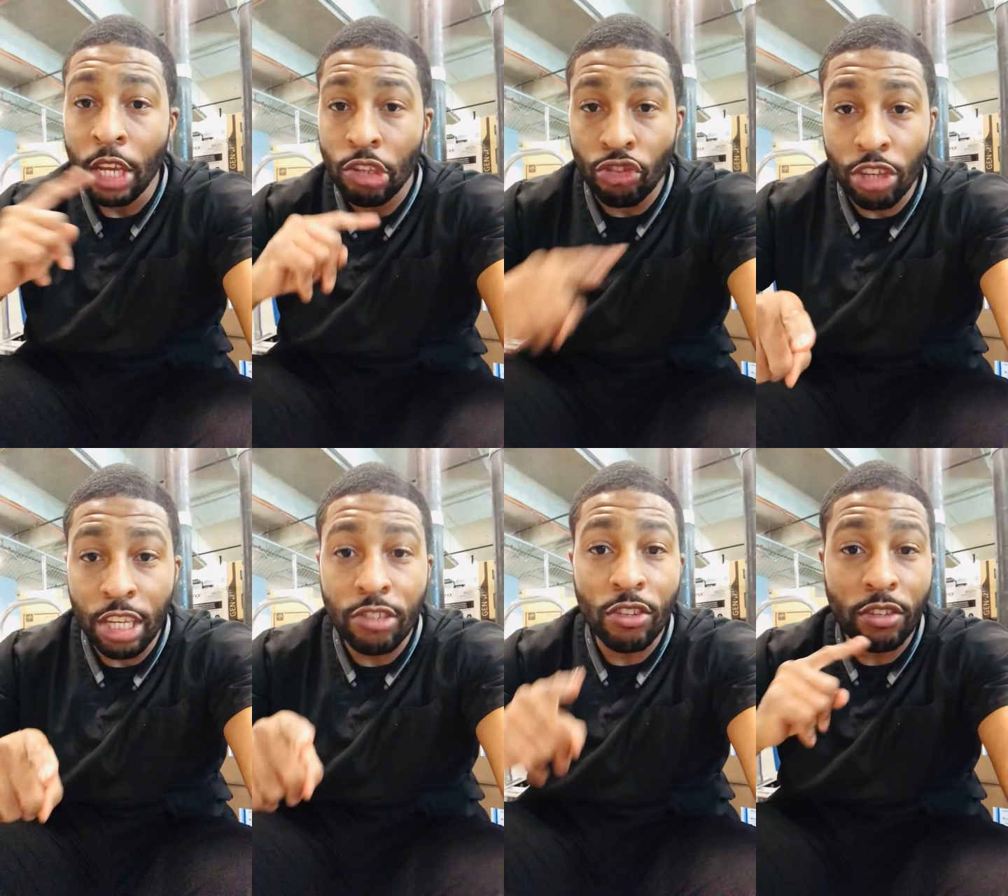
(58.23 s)

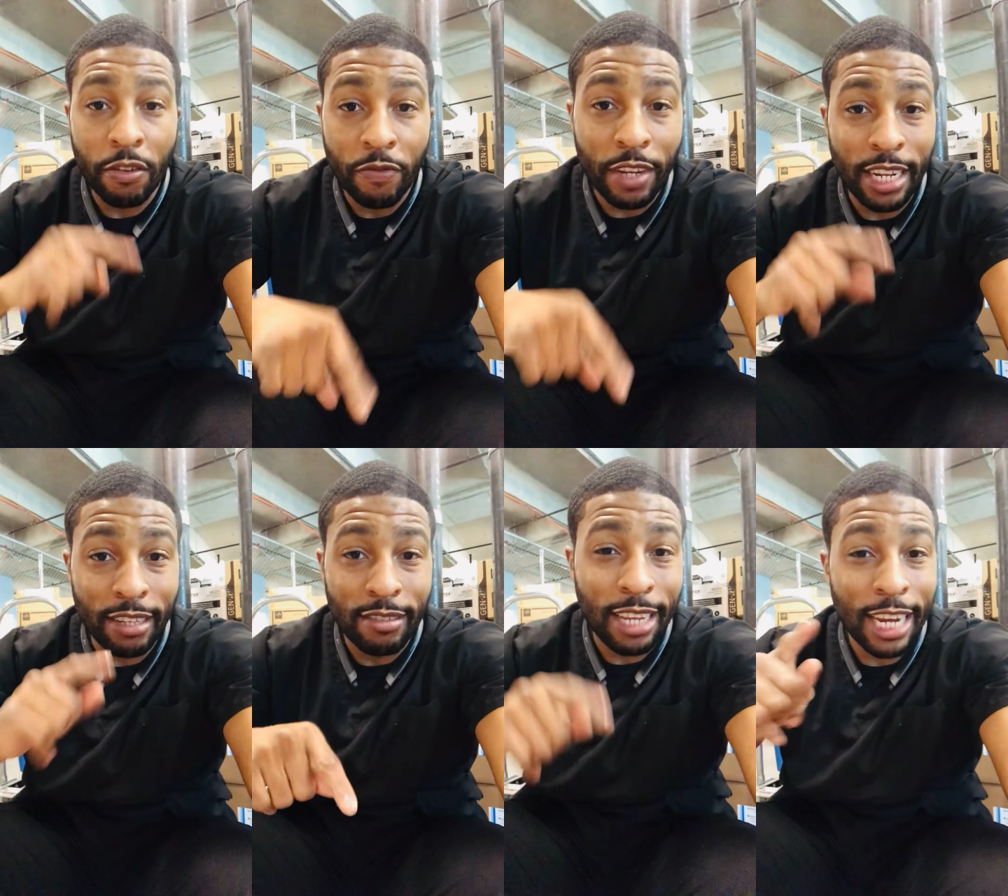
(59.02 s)
Jesus defeated
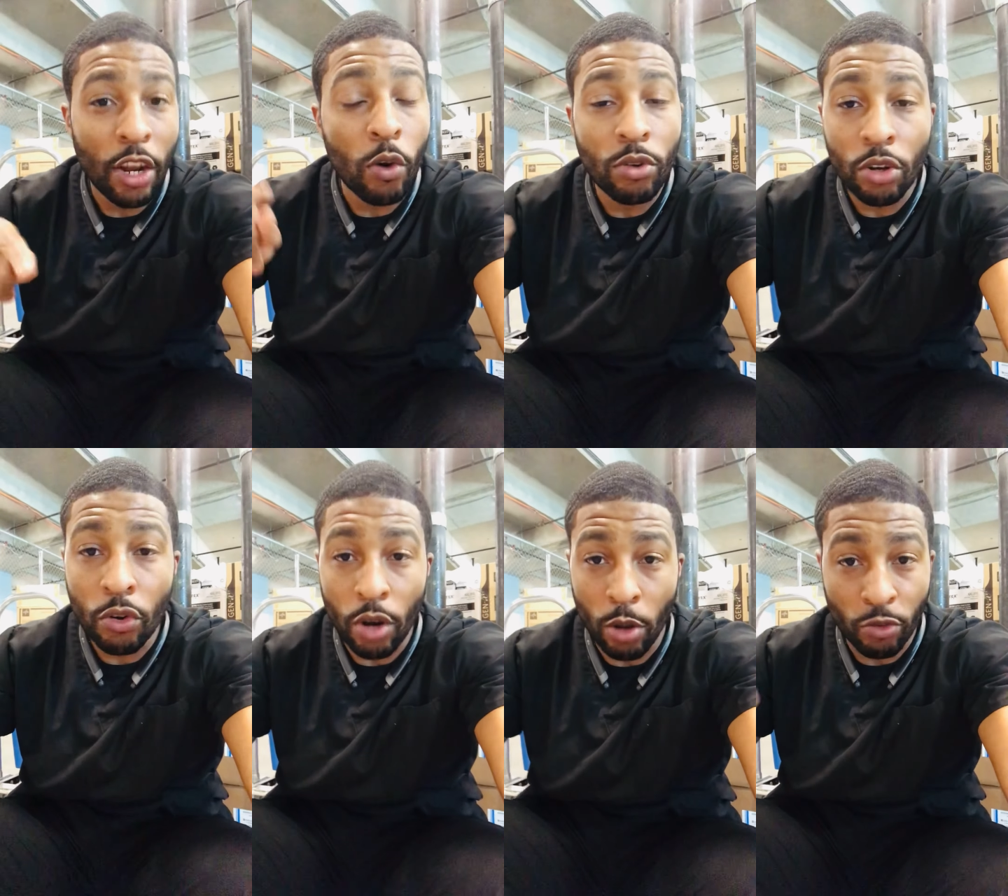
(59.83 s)
sin on the
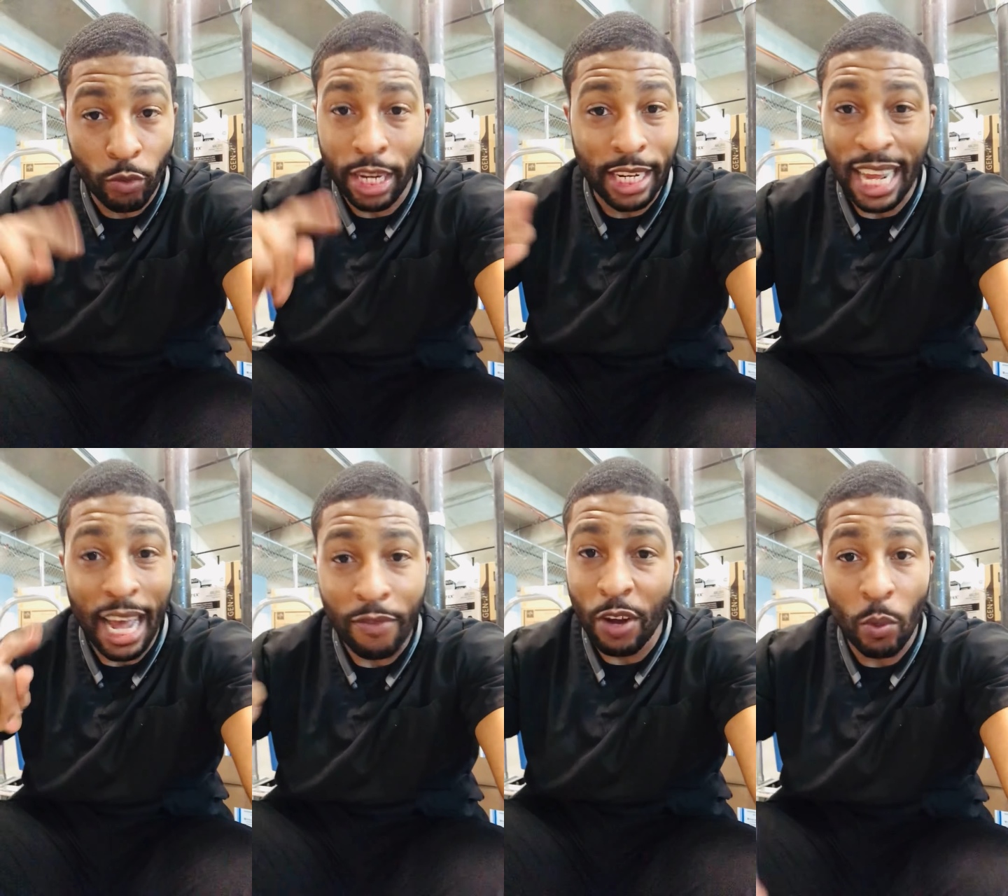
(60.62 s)
cross when he
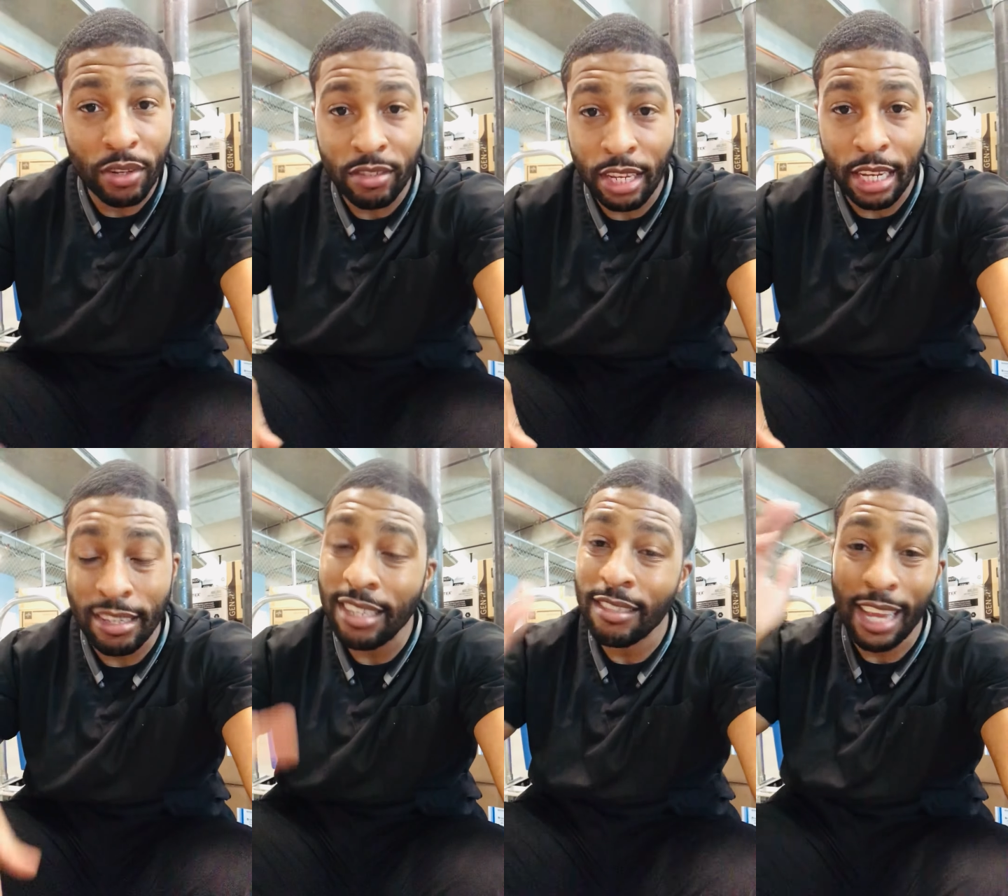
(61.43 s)
died for our sins.
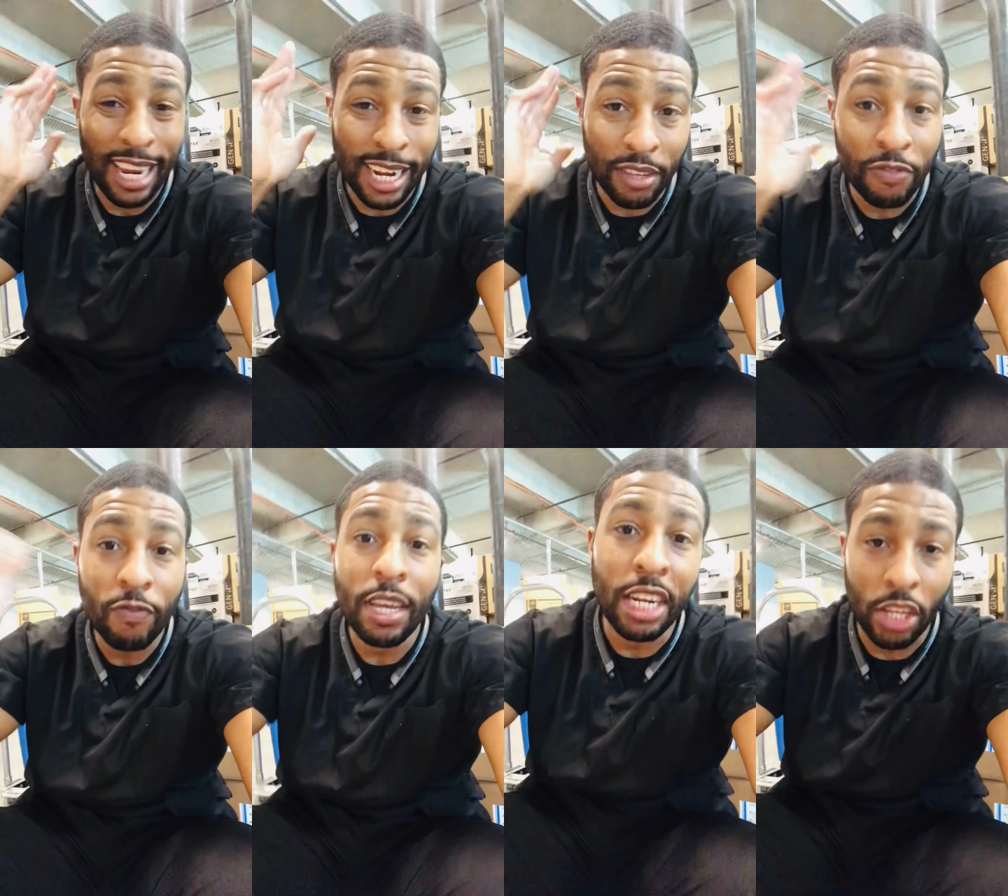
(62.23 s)
He said, it is
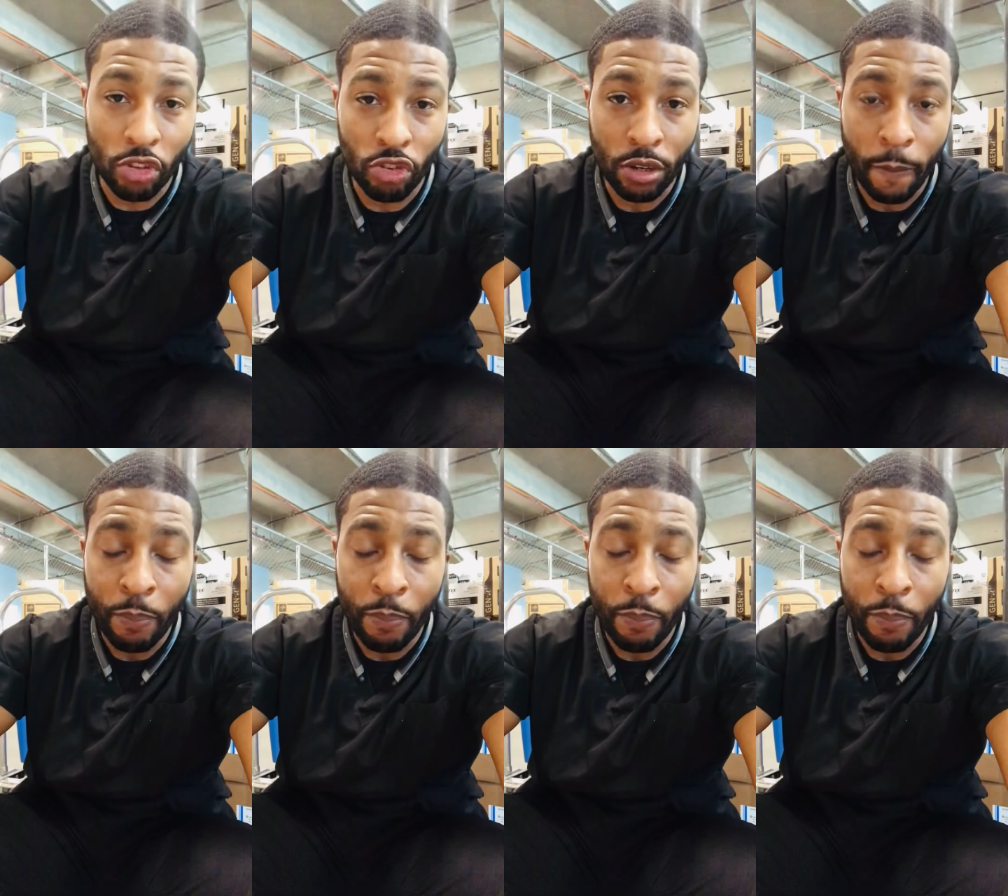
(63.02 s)
finished.